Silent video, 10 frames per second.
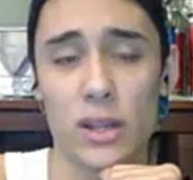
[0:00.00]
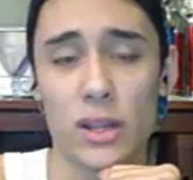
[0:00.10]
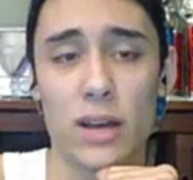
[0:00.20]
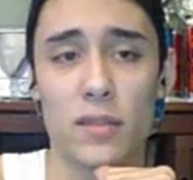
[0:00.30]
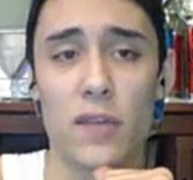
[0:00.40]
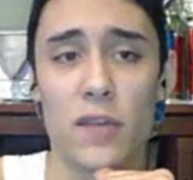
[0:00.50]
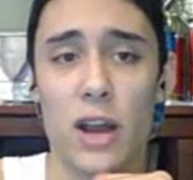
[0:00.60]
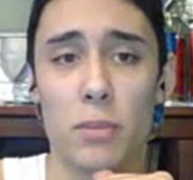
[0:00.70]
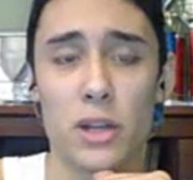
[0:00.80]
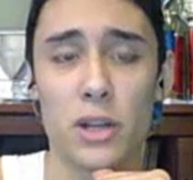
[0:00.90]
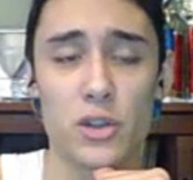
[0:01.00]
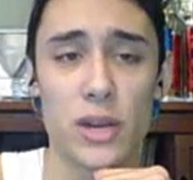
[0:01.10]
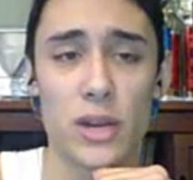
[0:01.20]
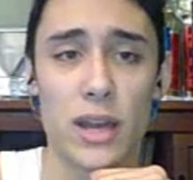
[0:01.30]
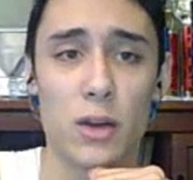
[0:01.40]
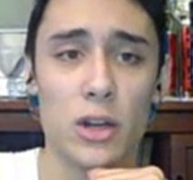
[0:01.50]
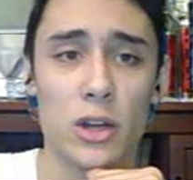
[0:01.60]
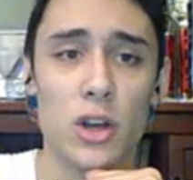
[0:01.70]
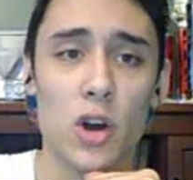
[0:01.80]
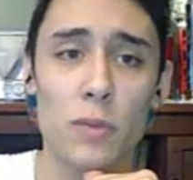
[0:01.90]
the Fire Punch right now.
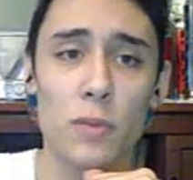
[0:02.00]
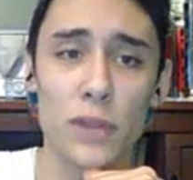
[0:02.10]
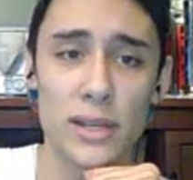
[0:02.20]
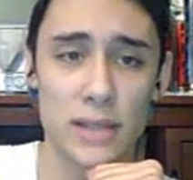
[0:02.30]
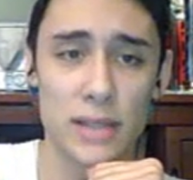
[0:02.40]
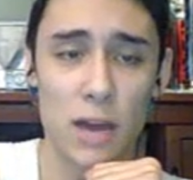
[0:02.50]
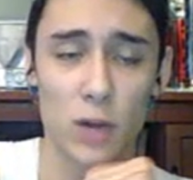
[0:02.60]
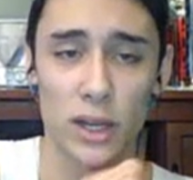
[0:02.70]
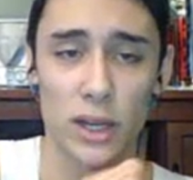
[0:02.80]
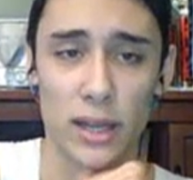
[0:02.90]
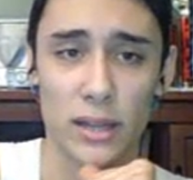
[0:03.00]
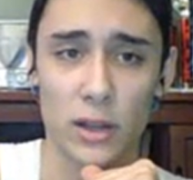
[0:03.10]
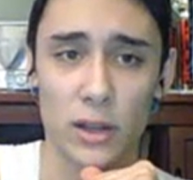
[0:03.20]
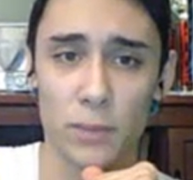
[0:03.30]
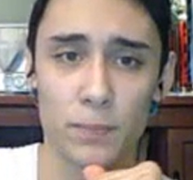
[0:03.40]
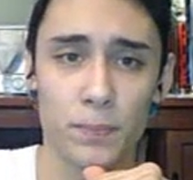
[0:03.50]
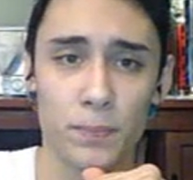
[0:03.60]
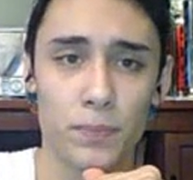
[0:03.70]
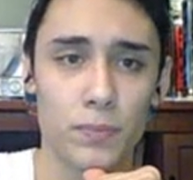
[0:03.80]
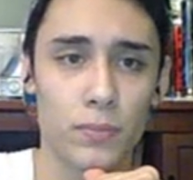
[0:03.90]
Hopefully he's not running that, though.
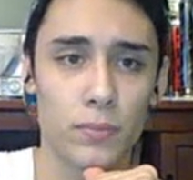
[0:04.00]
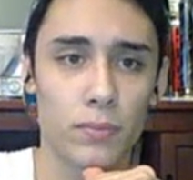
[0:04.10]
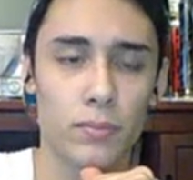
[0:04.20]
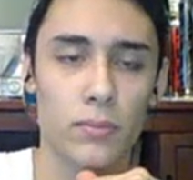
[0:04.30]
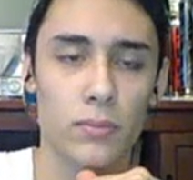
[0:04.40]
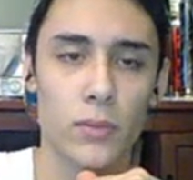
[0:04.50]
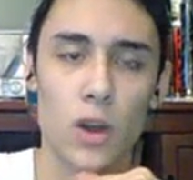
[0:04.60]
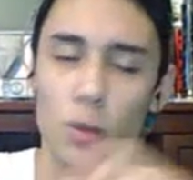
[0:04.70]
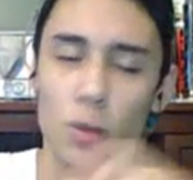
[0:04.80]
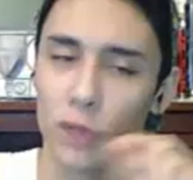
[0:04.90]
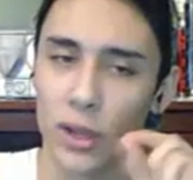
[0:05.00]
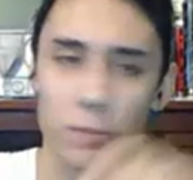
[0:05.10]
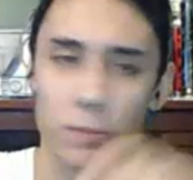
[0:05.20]
Hopefully.